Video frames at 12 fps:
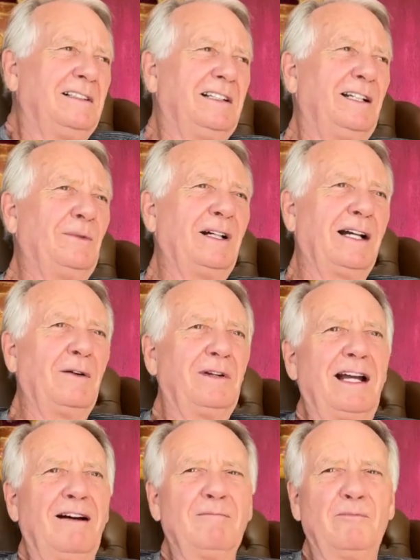Anyway, I
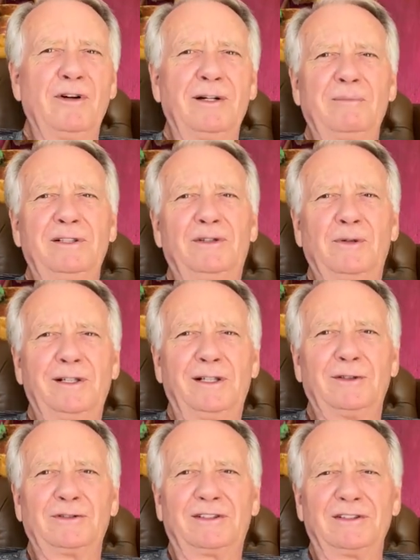would have them bring me
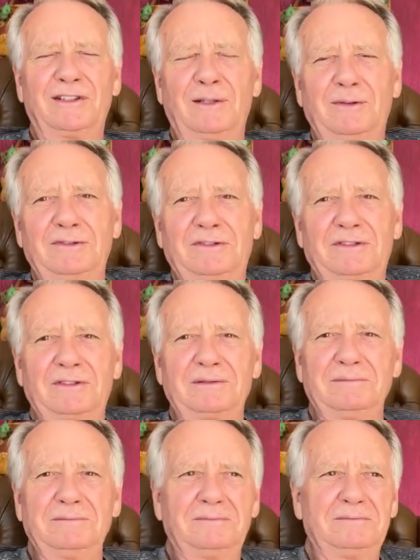Doritos because I
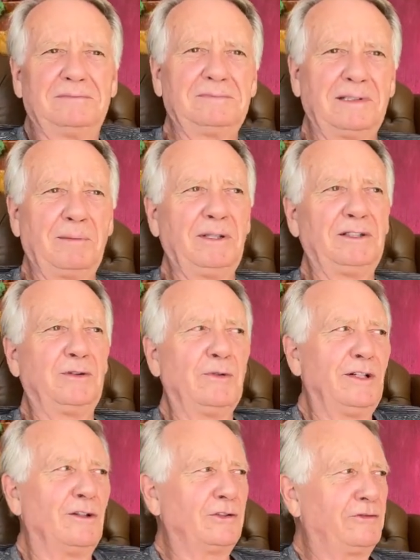was a big
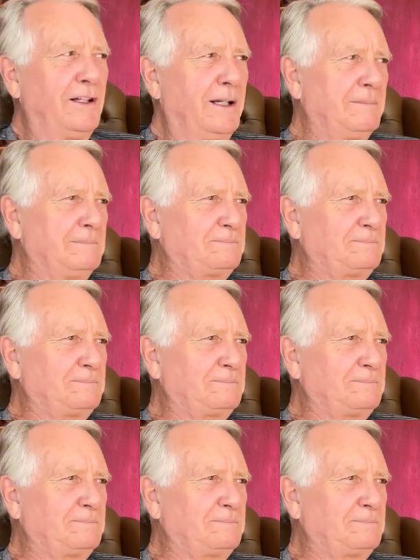Doritos fan.